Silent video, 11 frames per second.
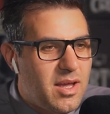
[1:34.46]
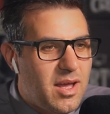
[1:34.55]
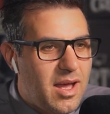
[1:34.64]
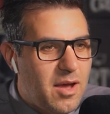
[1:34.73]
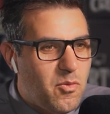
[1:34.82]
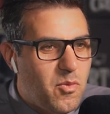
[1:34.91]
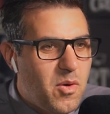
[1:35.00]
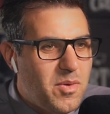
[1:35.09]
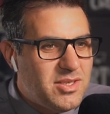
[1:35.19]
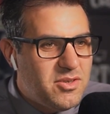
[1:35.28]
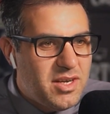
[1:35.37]
What
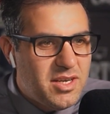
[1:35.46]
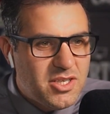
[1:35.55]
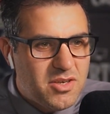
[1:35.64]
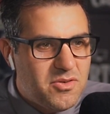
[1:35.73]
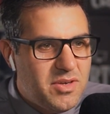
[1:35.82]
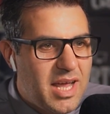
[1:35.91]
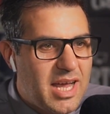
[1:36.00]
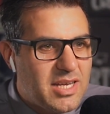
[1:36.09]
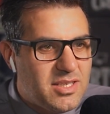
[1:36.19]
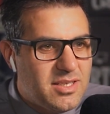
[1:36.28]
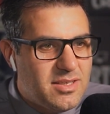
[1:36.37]
was your initial
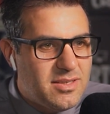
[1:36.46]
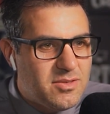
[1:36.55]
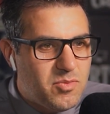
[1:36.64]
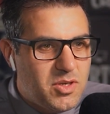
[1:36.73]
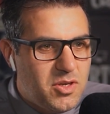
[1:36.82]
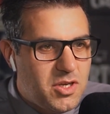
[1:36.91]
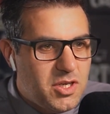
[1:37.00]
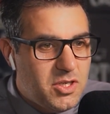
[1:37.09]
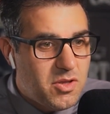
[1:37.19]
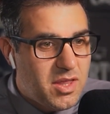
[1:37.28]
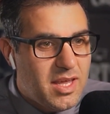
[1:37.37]
reactions? What did
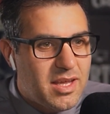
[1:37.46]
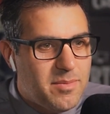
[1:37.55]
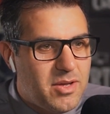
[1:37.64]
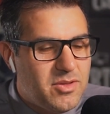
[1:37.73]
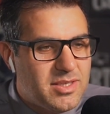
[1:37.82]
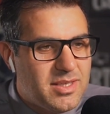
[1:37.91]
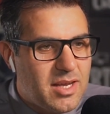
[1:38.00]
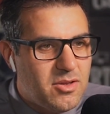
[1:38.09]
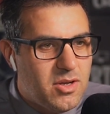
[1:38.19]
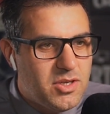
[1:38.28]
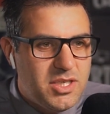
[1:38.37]
you think about this
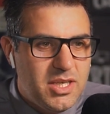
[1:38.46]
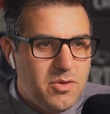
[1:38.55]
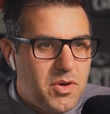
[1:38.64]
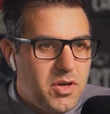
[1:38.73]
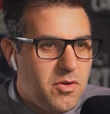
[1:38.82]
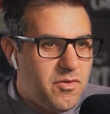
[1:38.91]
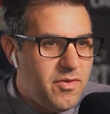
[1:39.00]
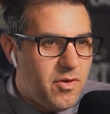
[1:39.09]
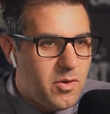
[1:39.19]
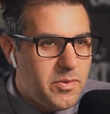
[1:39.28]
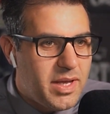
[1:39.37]
technology? Were you
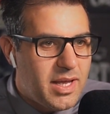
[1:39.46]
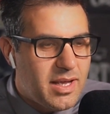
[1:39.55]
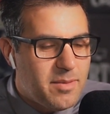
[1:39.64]
following it